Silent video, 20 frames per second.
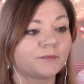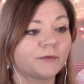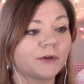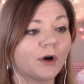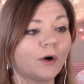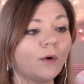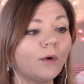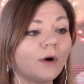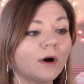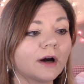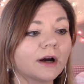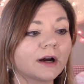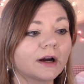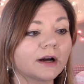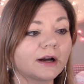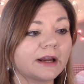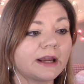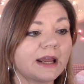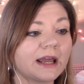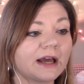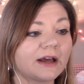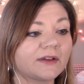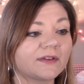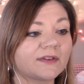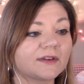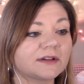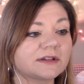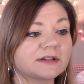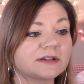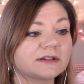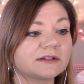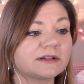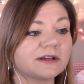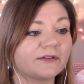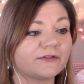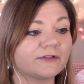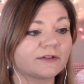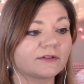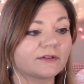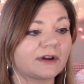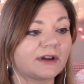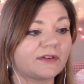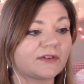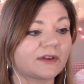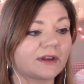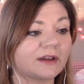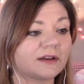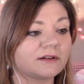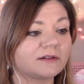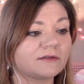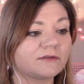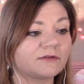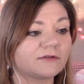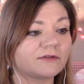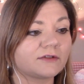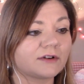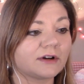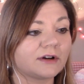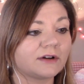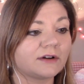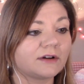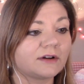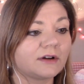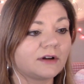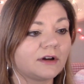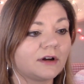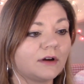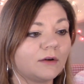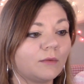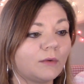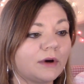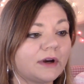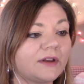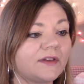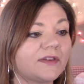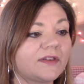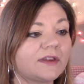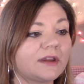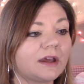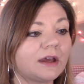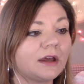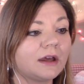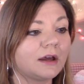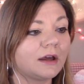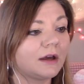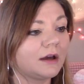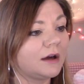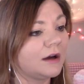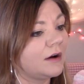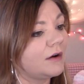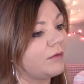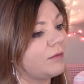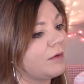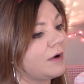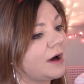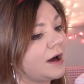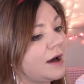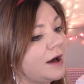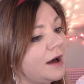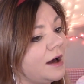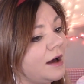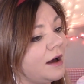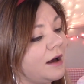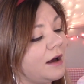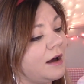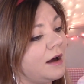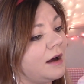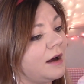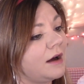Or he has a different reason for what is that? What?